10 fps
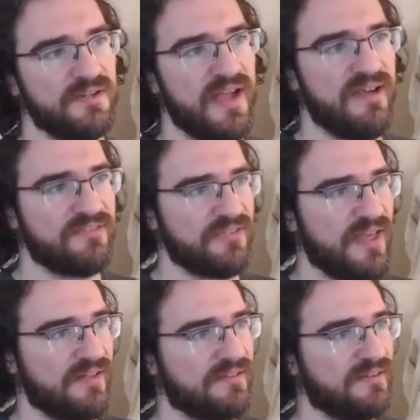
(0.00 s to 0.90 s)
after
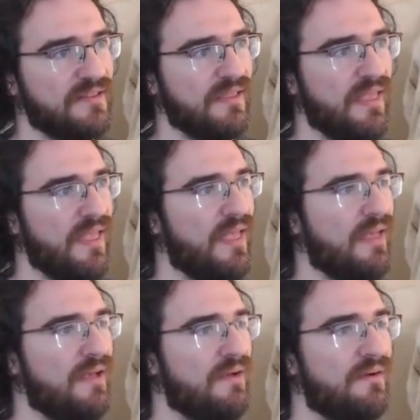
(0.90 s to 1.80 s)
that.
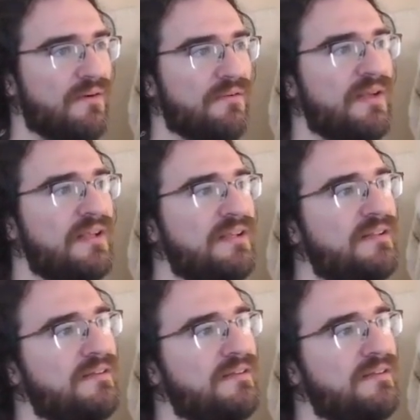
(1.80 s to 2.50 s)
All right.